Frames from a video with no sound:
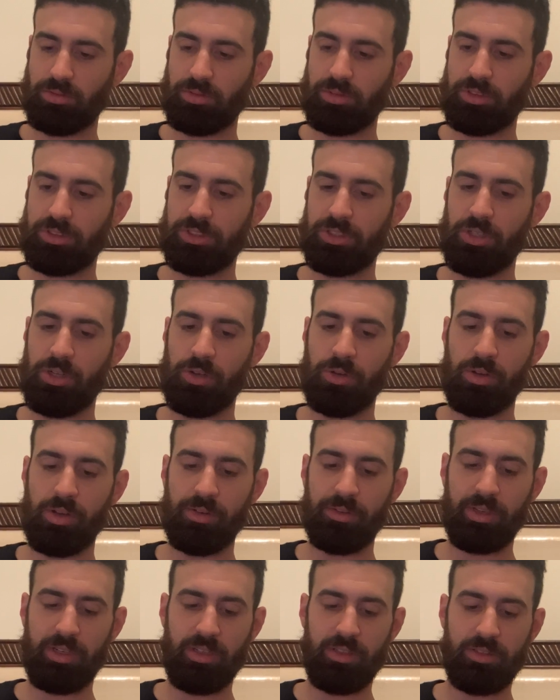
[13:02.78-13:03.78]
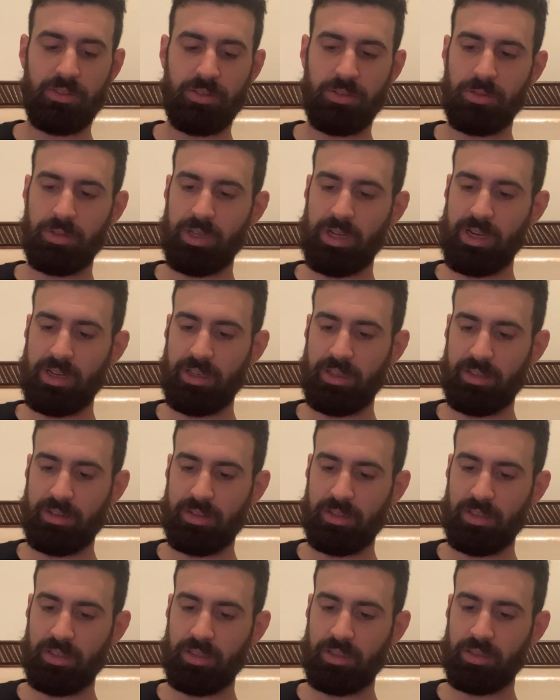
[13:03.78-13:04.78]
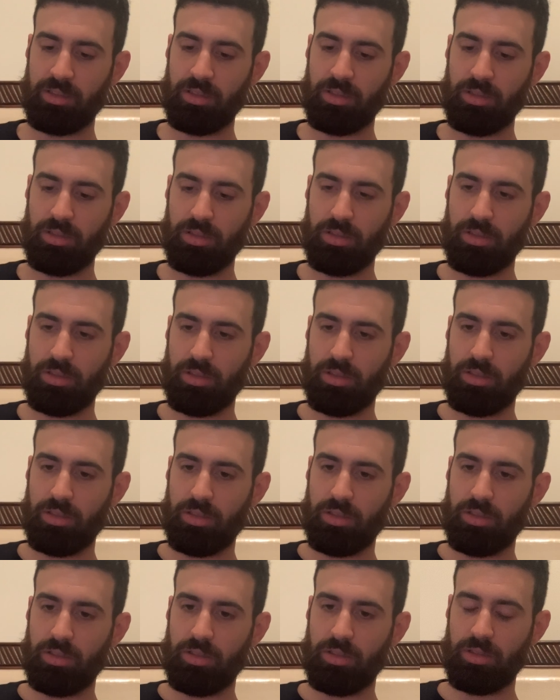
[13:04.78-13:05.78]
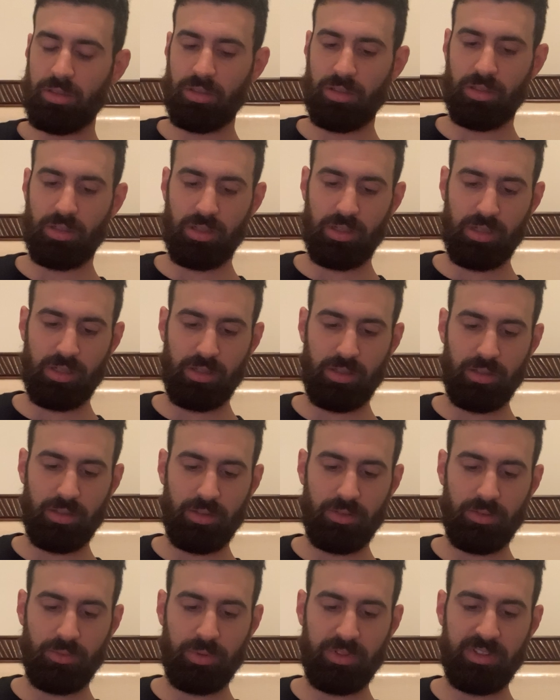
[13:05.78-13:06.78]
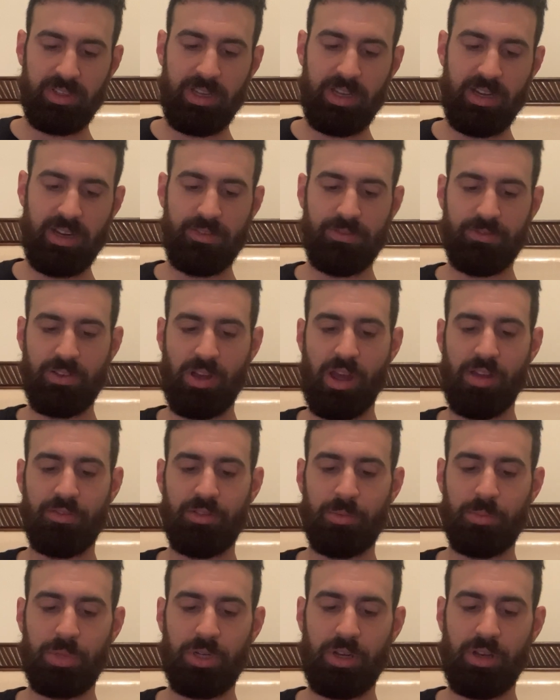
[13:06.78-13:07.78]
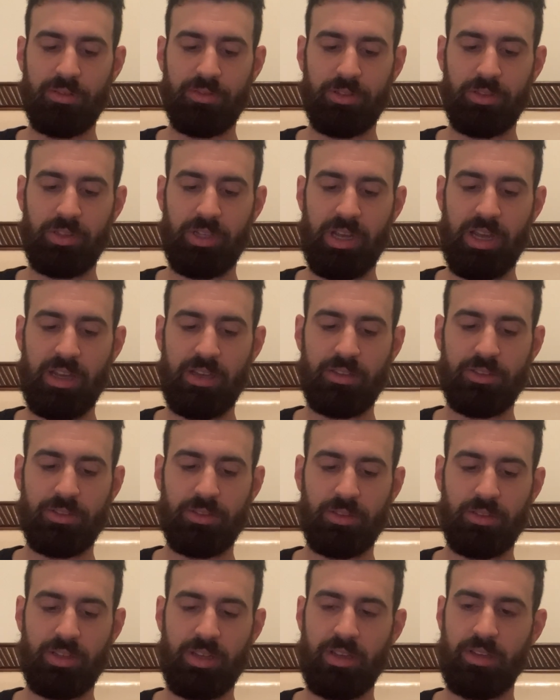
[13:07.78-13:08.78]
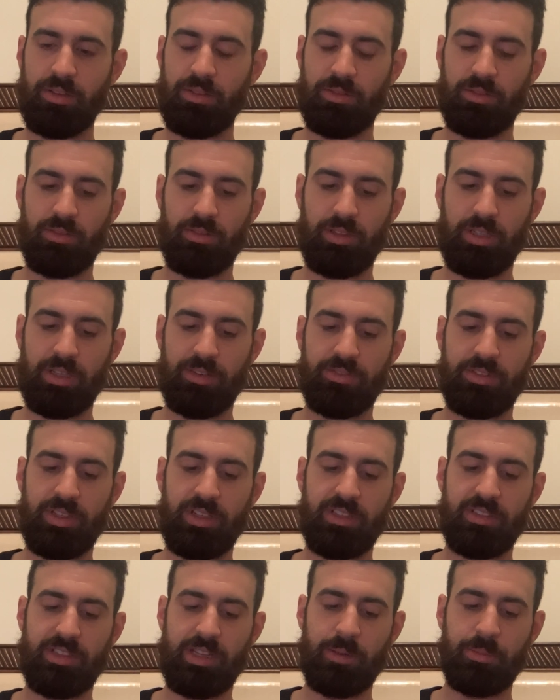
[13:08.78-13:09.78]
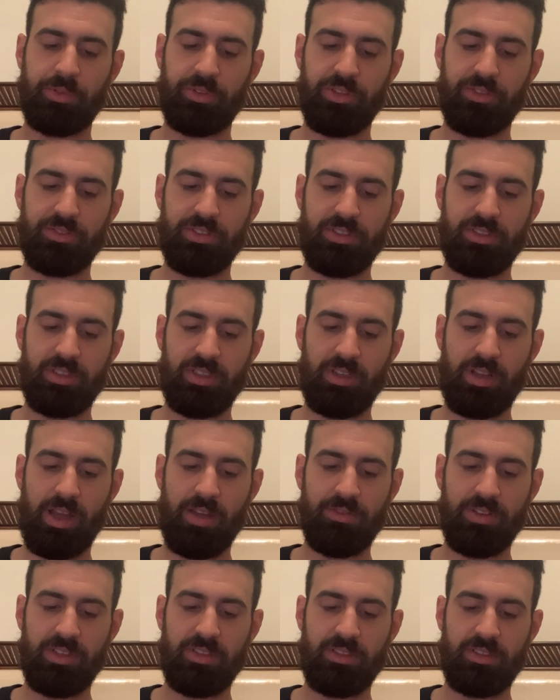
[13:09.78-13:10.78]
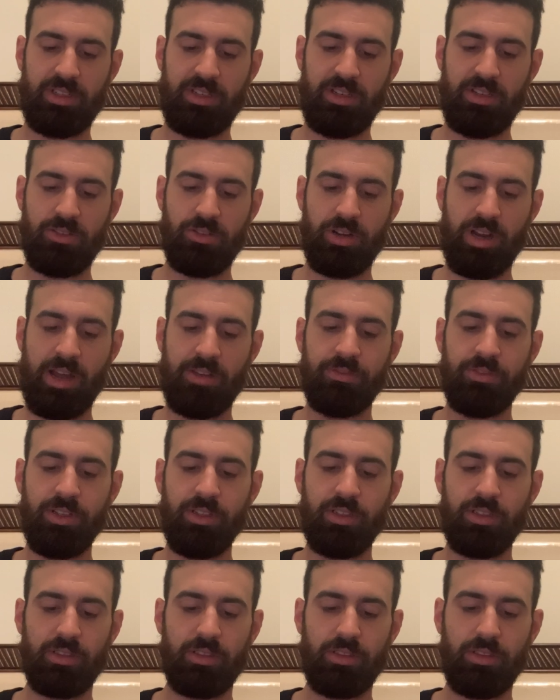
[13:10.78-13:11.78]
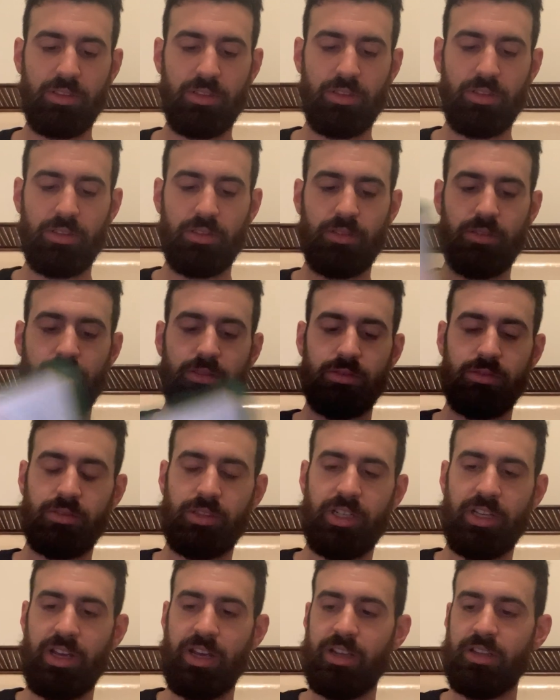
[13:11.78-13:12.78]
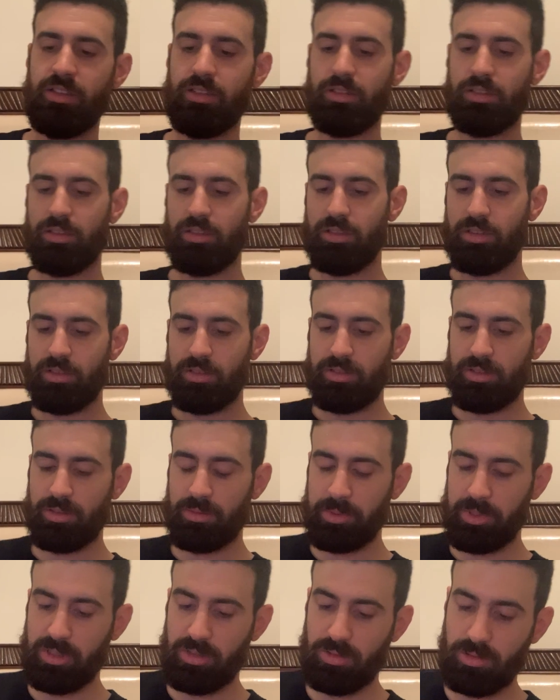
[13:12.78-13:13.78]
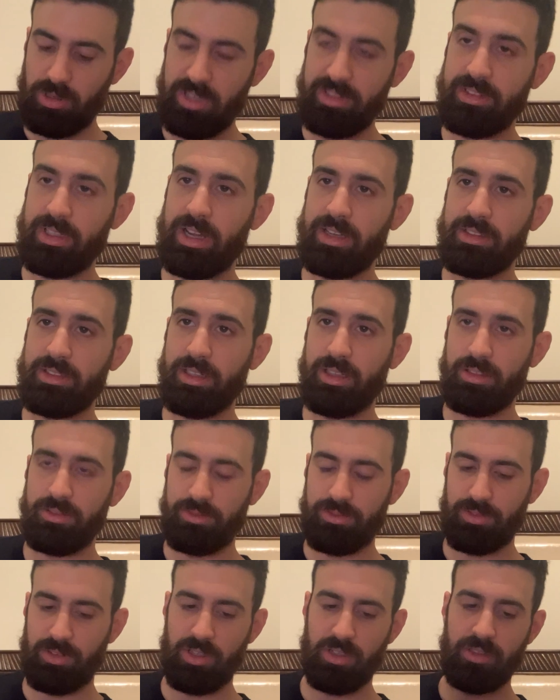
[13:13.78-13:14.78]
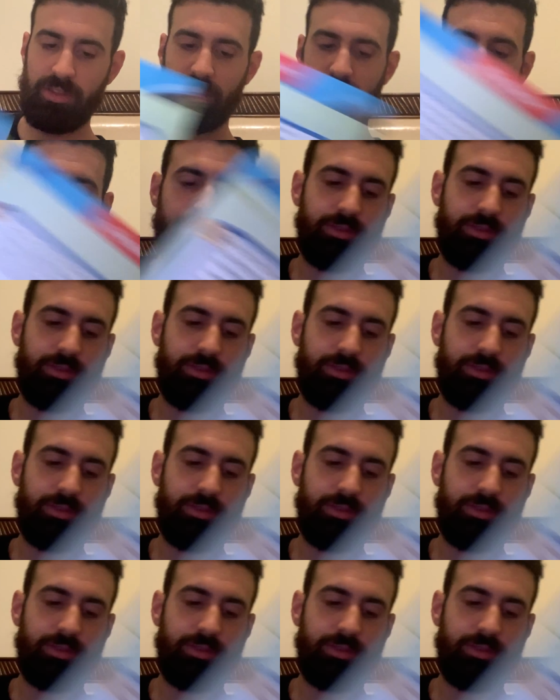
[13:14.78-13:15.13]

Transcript: So I'm going to do anything with 85 above, okay? So they give the example of heavy city traffic, okay? So I'm going to write that down first.